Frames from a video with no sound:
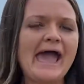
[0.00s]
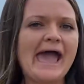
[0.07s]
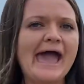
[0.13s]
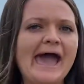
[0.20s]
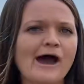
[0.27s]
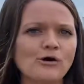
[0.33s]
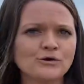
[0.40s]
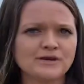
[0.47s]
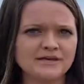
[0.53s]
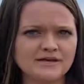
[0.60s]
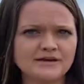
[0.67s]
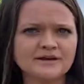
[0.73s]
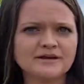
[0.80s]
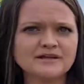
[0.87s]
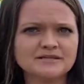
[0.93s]
out
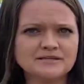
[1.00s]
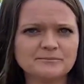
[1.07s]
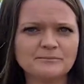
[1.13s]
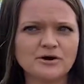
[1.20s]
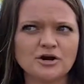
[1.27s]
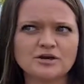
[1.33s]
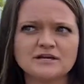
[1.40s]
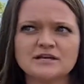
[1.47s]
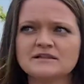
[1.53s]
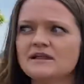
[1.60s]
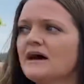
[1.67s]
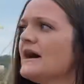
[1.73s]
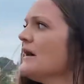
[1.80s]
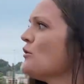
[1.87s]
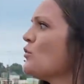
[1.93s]
here in the parking
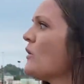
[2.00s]
lot